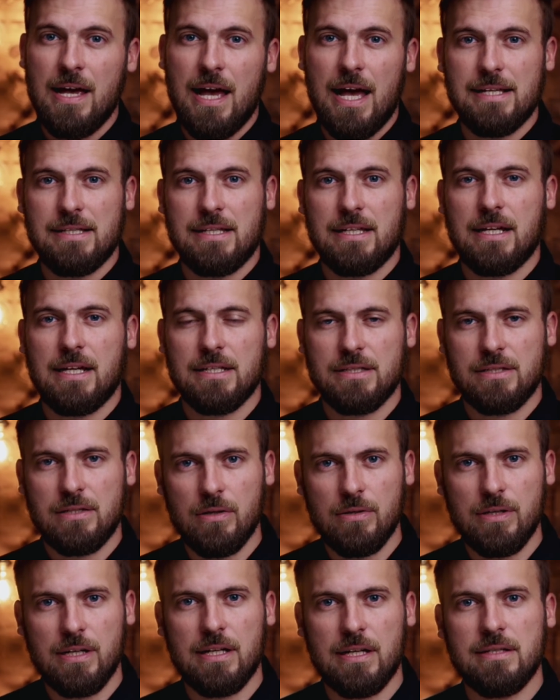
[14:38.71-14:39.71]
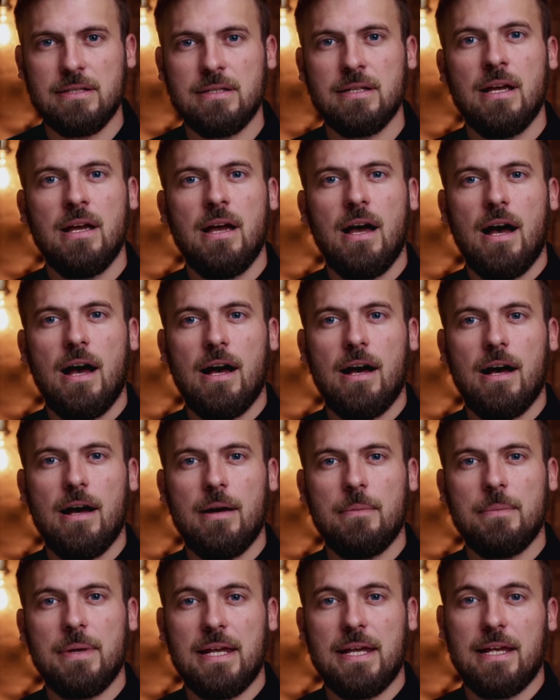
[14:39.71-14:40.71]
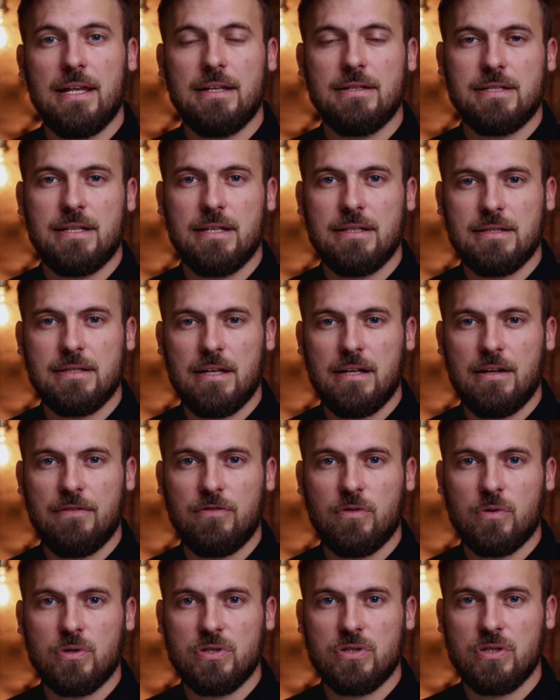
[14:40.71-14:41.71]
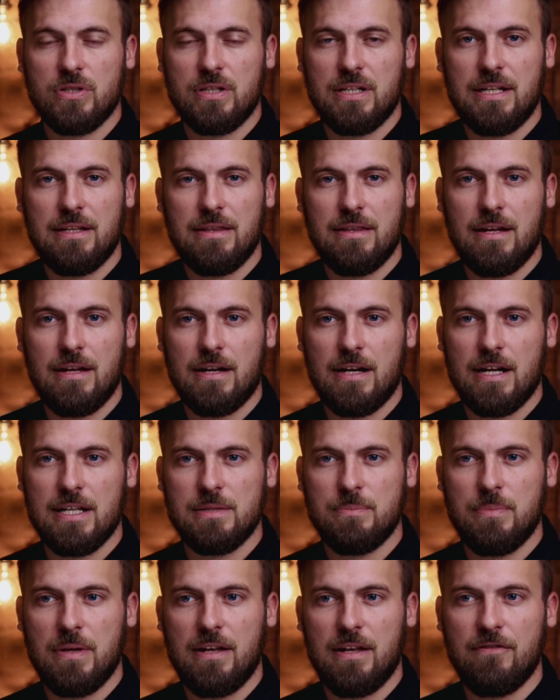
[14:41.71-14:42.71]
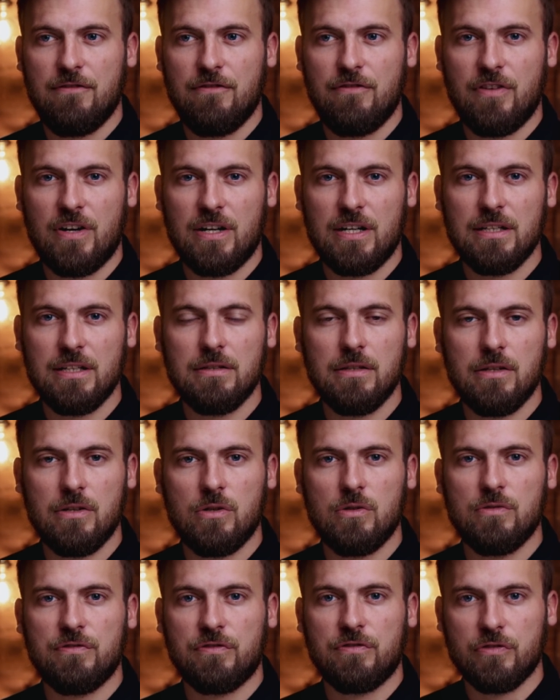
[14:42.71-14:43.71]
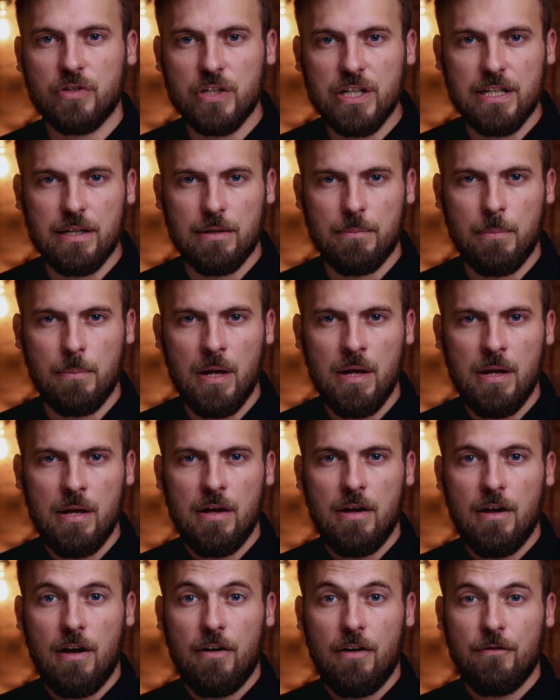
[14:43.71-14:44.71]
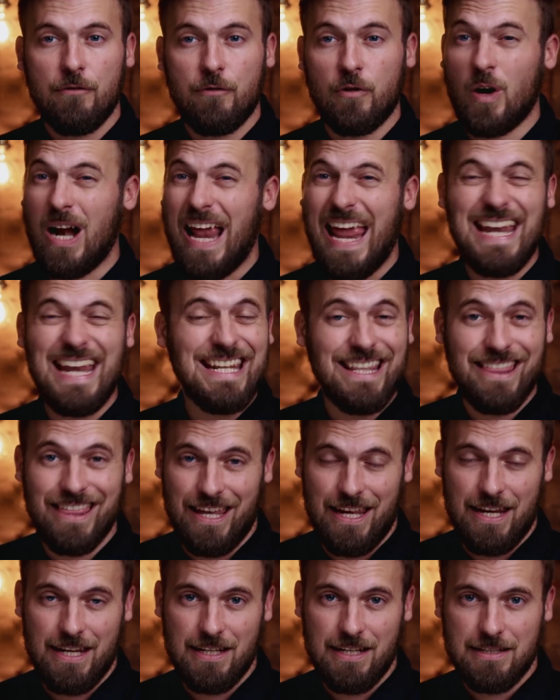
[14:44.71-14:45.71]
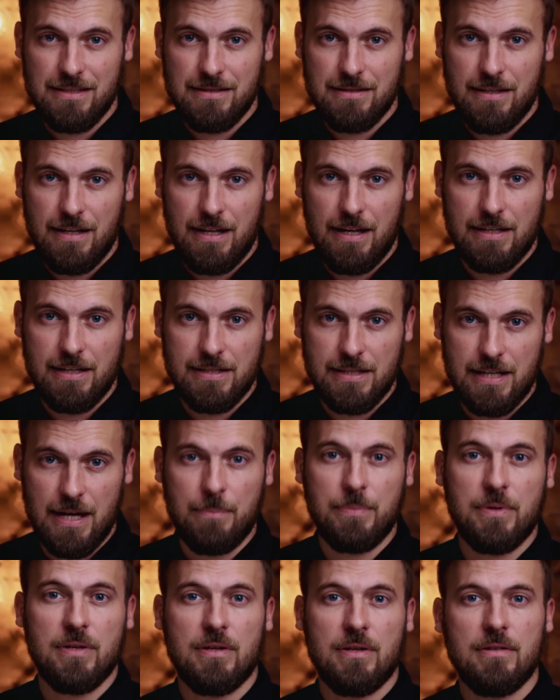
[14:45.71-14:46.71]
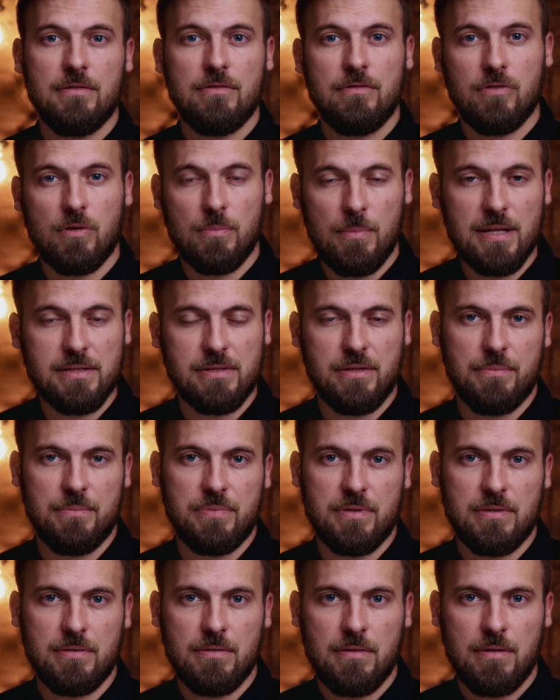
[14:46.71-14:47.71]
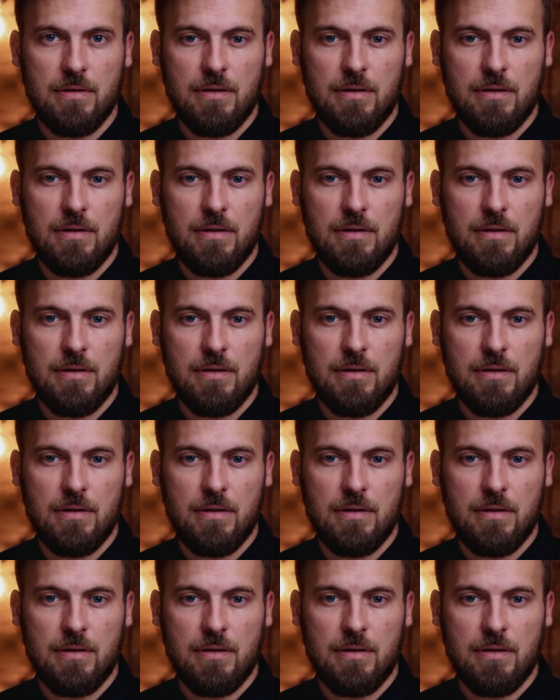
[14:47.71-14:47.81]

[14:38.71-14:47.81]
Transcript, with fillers: as the custodians. Um, and since then, unfortunately, there has been very little freedom for anything except for Muslims.